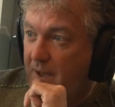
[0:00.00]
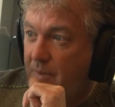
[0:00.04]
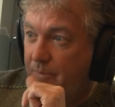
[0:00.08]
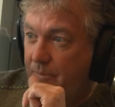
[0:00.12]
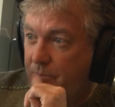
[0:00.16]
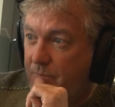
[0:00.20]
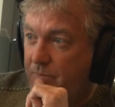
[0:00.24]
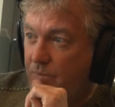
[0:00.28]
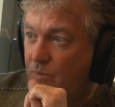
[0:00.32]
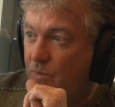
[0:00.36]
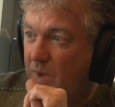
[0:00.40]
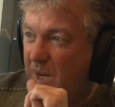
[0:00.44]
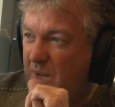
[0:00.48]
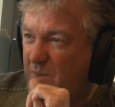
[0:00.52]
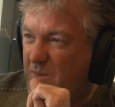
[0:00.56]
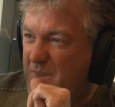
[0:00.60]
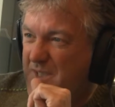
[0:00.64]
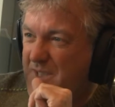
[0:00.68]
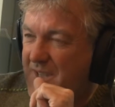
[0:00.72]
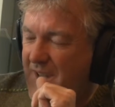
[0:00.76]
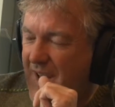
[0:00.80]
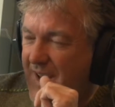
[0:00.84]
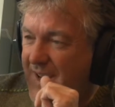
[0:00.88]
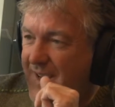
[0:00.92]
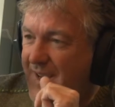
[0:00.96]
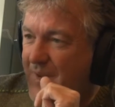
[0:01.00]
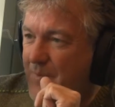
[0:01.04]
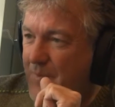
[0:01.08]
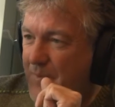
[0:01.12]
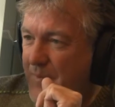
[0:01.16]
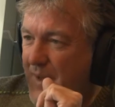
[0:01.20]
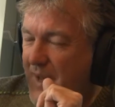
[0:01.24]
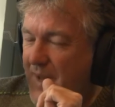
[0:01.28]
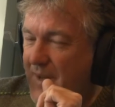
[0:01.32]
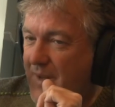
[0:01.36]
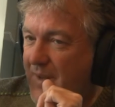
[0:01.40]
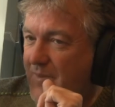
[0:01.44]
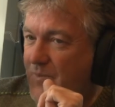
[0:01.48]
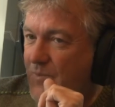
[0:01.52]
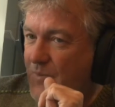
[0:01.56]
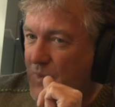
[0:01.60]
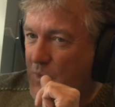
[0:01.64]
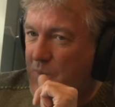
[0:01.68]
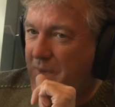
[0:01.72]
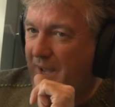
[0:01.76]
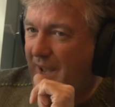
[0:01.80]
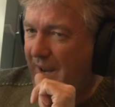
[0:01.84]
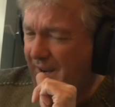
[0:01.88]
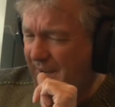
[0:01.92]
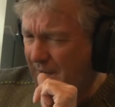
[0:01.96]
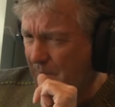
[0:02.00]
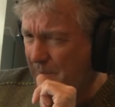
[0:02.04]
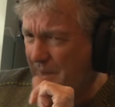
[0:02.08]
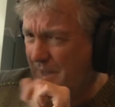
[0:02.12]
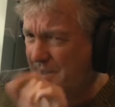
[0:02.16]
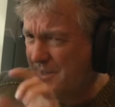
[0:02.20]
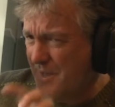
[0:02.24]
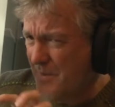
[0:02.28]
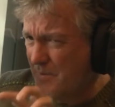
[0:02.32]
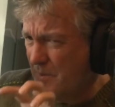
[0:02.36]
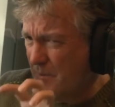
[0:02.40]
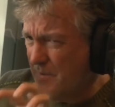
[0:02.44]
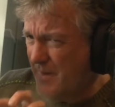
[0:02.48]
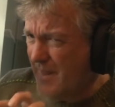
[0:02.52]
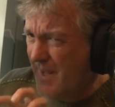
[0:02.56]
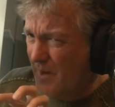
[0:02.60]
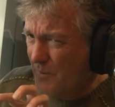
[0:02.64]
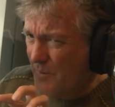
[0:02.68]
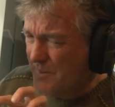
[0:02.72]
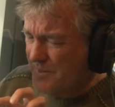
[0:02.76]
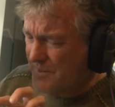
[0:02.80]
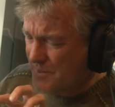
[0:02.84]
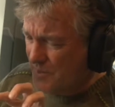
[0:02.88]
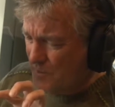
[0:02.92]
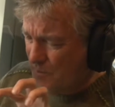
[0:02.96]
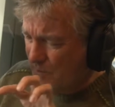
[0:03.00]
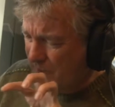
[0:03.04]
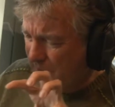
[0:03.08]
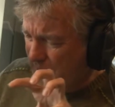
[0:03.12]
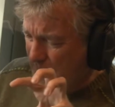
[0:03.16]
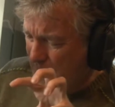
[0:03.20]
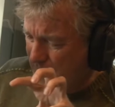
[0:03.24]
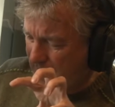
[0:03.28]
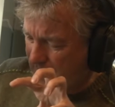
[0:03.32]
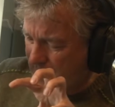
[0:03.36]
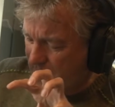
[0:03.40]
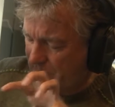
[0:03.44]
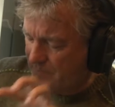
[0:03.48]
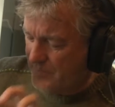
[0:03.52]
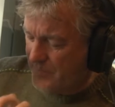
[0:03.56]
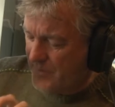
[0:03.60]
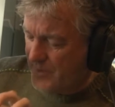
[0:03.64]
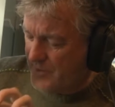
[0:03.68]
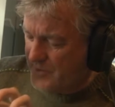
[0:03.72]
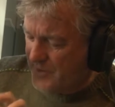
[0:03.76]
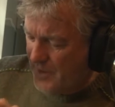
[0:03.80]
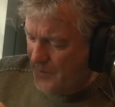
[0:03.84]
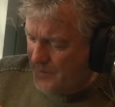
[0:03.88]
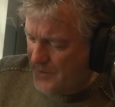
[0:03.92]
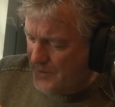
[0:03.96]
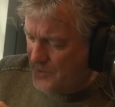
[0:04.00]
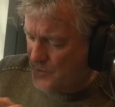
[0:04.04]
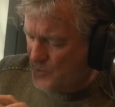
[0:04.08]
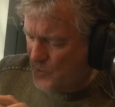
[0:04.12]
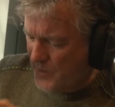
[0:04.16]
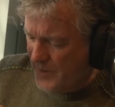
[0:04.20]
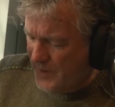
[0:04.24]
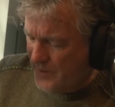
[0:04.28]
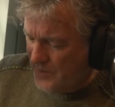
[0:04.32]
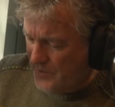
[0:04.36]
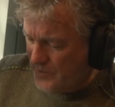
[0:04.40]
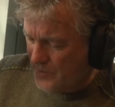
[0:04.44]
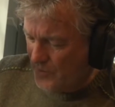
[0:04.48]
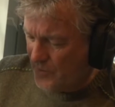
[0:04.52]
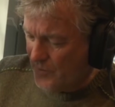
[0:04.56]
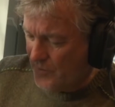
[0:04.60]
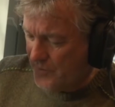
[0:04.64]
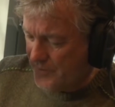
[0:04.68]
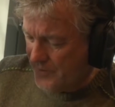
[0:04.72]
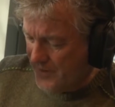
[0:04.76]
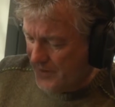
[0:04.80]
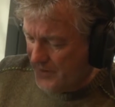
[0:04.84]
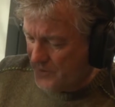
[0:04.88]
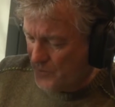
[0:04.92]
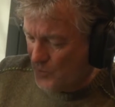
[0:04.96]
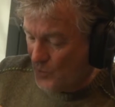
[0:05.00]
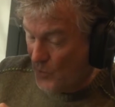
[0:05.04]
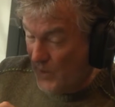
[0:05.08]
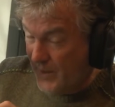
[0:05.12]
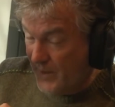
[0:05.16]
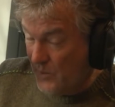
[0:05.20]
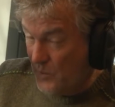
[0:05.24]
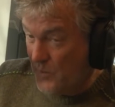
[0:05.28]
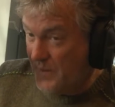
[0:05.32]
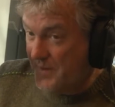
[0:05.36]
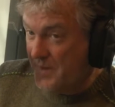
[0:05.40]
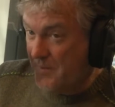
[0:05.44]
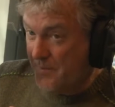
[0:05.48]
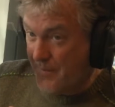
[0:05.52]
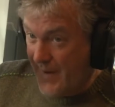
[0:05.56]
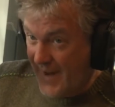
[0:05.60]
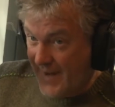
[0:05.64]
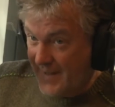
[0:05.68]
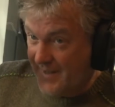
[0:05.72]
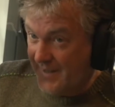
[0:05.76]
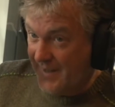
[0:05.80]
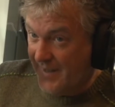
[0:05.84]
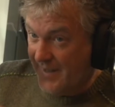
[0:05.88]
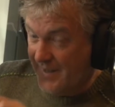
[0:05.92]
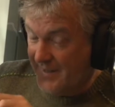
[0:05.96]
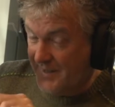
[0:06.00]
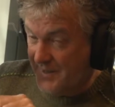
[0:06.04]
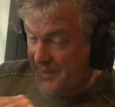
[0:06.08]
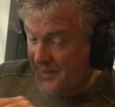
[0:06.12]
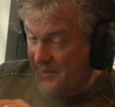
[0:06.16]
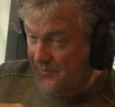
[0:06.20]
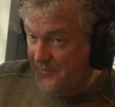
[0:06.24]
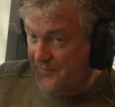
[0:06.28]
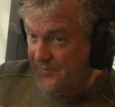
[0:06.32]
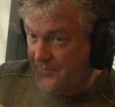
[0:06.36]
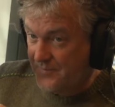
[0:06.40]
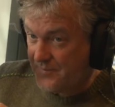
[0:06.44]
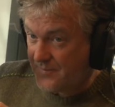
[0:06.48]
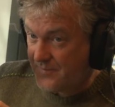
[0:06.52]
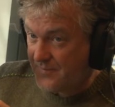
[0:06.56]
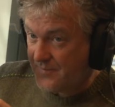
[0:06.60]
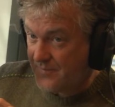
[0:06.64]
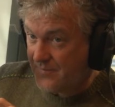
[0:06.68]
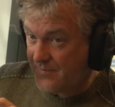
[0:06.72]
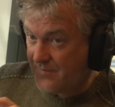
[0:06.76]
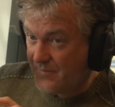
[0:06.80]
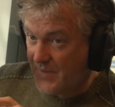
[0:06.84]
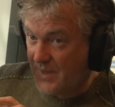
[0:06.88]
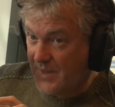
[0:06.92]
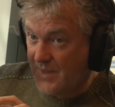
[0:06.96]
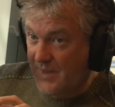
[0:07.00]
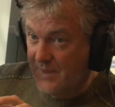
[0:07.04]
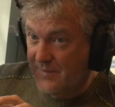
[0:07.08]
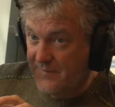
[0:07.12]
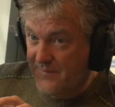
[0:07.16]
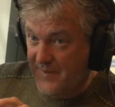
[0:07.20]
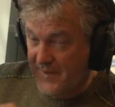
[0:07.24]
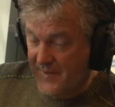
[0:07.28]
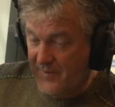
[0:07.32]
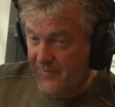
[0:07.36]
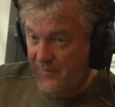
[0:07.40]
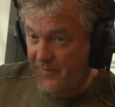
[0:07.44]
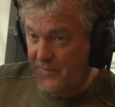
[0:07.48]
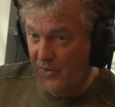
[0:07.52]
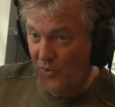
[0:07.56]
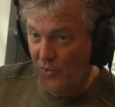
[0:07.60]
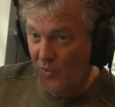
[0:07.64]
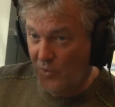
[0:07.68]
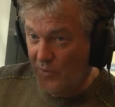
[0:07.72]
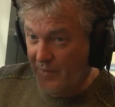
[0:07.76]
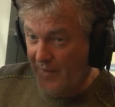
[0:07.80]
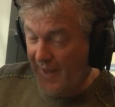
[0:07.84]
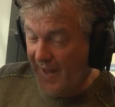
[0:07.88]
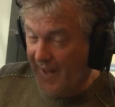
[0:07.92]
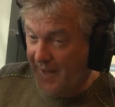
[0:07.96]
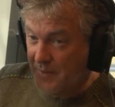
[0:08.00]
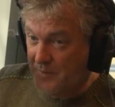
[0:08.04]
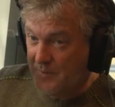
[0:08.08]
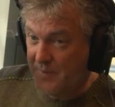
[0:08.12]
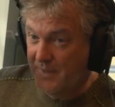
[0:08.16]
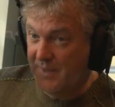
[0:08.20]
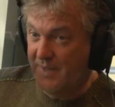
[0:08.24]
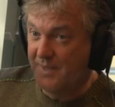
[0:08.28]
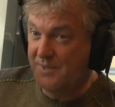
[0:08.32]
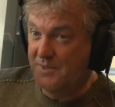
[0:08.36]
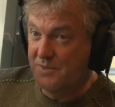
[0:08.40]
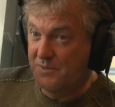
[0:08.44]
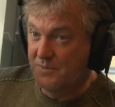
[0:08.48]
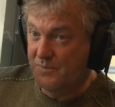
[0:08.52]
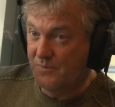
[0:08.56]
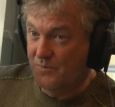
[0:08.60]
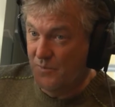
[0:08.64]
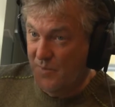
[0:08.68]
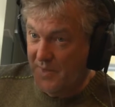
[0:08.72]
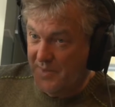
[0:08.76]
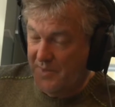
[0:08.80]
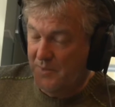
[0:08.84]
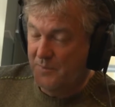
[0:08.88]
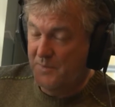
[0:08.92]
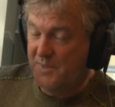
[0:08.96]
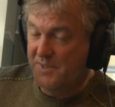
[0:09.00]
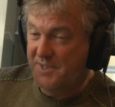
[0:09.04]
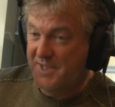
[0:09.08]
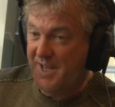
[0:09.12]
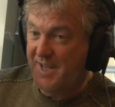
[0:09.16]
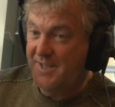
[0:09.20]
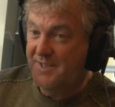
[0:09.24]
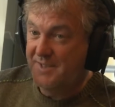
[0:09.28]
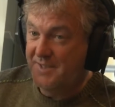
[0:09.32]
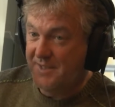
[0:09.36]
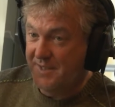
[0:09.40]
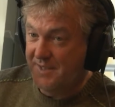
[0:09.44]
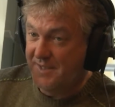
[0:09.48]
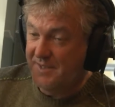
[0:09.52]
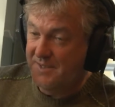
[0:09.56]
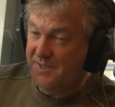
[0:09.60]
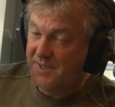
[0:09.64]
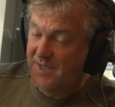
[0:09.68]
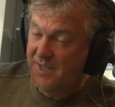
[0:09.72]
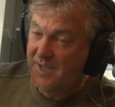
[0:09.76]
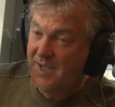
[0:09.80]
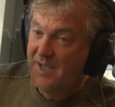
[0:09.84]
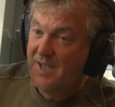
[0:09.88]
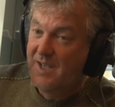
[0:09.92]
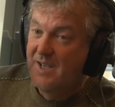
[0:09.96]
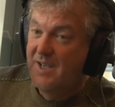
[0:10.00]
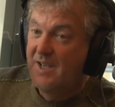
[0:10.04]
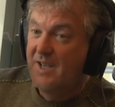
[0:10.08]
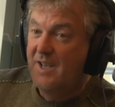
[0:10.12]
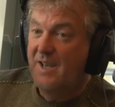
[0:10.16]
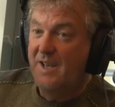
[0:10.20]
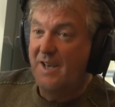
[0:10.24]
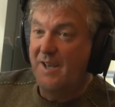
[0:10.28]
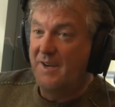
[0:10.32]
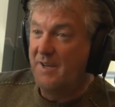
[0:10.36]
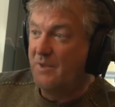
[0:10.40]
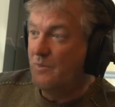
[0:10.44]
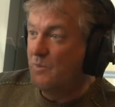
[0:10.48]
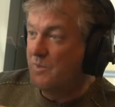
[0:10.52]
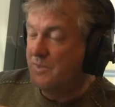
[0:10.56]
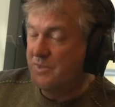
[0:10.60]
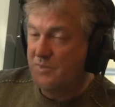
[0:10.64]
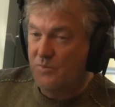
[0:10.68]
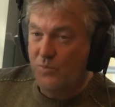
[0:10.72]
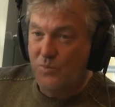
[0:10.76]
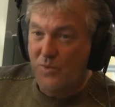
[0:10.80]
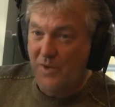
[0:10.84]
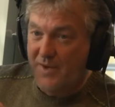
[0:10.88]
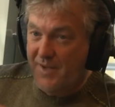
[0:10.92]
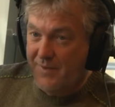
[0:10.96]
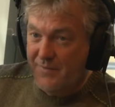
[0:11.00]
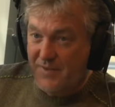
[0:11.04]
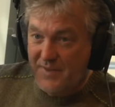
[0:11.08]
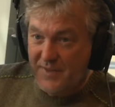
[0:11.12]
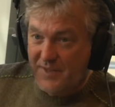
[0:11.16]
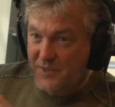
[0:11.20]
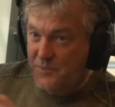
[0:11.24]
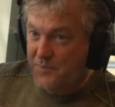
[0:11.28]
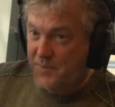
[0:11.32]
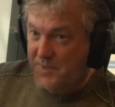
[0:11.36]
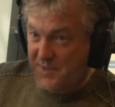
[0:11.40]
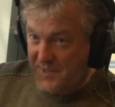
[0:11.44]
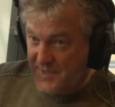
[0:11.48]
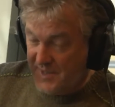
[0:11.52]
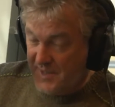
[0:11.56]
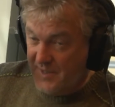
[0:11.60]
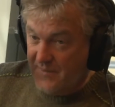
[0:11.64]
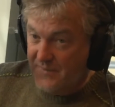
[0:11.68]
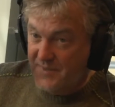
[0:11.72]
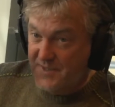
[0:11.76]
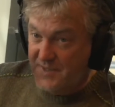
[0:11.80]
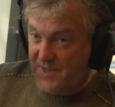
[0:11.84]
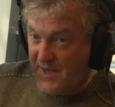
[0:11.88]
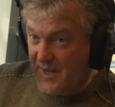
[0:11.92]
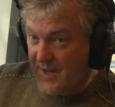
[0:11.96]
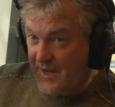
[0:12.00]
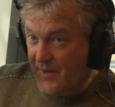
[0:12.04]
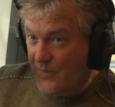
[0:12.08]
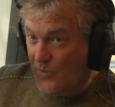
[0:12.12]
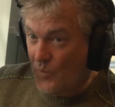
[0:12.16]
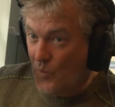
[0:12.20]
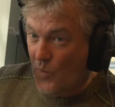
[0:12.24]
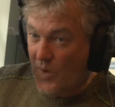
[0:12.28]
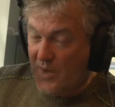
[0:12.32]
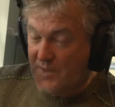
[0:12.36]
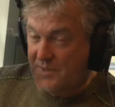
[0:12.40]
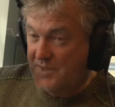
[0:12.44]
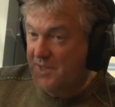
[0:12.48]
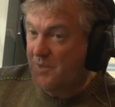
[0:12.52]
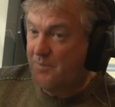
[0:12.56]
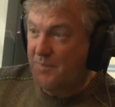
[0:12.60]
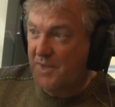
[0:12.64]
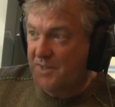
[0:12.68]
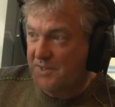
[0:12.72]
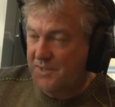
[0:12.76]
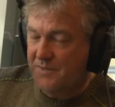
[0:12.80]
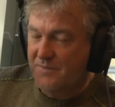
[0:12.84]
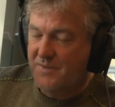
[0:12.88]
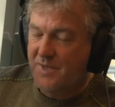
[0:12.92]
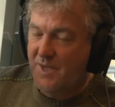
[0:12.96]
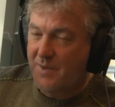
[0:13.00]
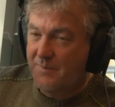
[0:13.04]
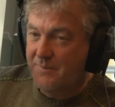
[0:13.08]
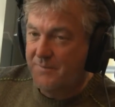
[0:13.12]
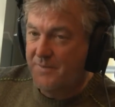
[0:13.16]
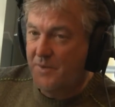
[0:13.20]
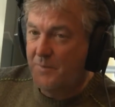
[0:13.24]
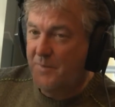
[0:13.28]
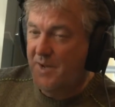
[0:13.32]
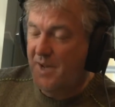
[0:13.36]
Well, it was we were getting a bit jumpy, but that wasn't the worst bit. The trouble is we thought that we were the magnet for all that, because we're the presenters, and it was whatever this perceived slight was, it must have come